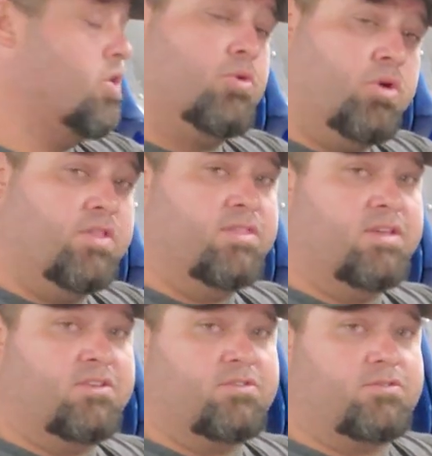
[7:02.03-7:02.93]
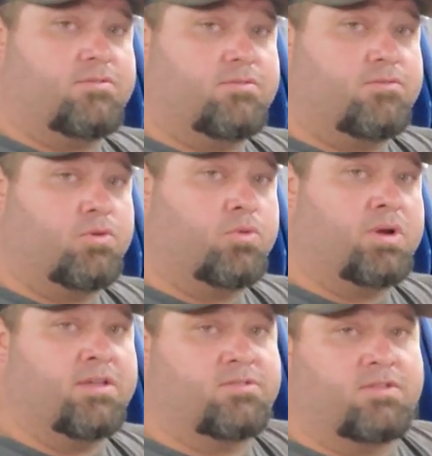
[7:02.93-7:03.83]
going to run this for the
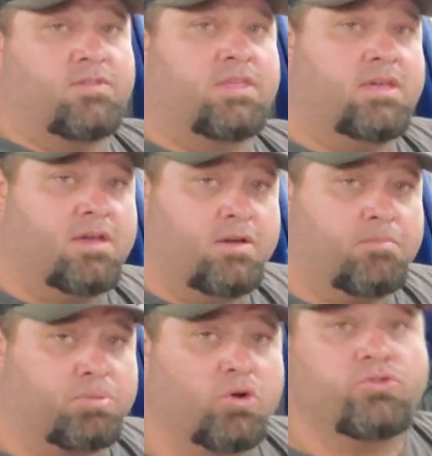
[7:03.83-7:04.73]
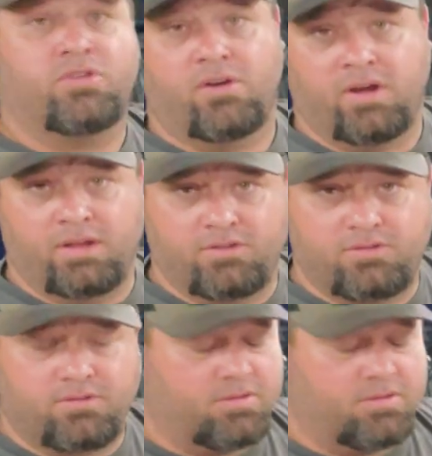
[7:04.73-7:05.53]
rest of the Pro Series.